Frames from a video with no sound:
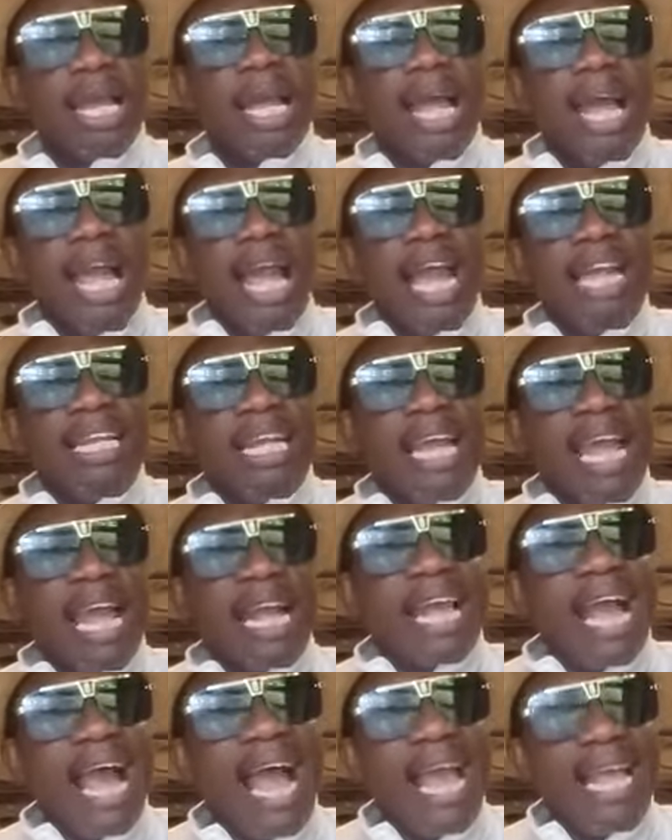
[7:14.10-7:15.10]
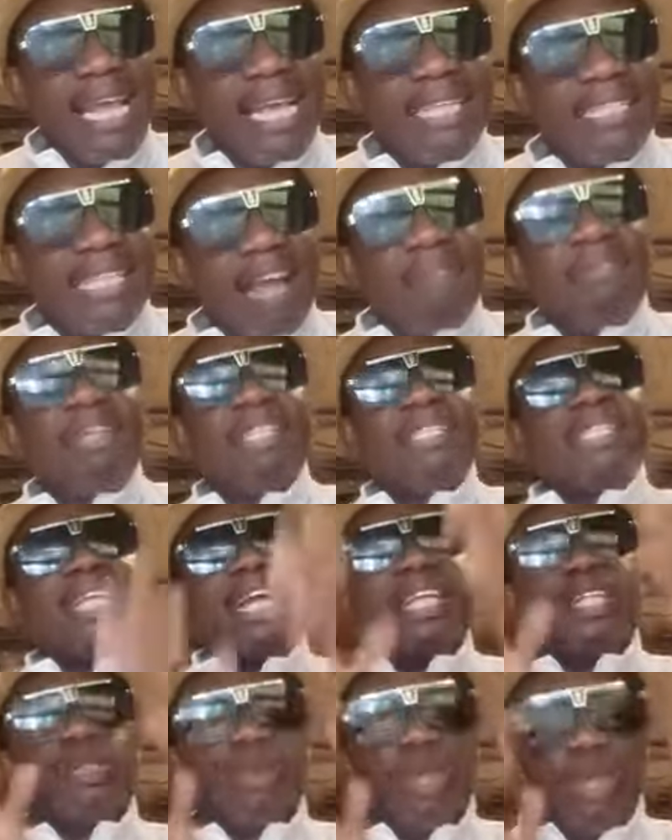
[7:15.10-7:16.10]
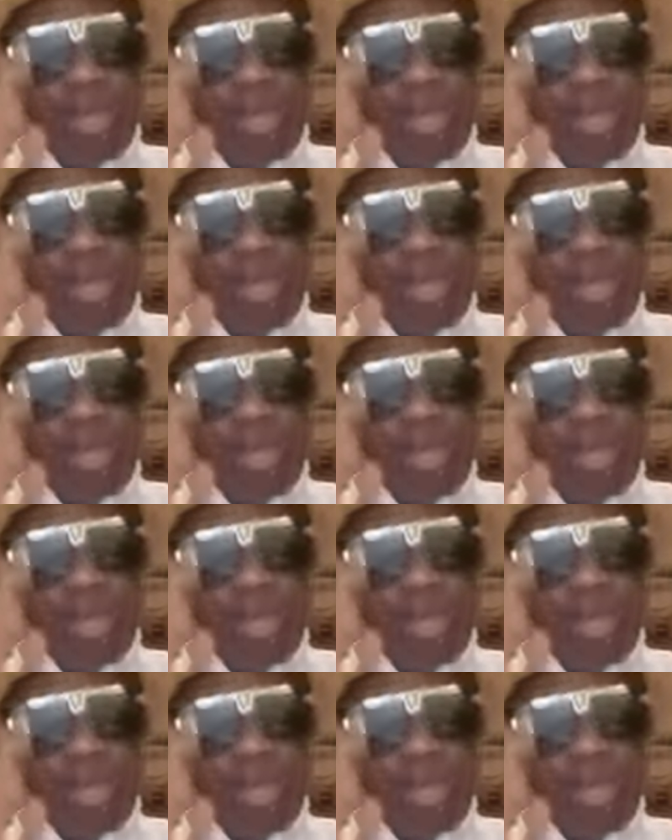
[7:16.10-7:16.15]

and a guy is having sex with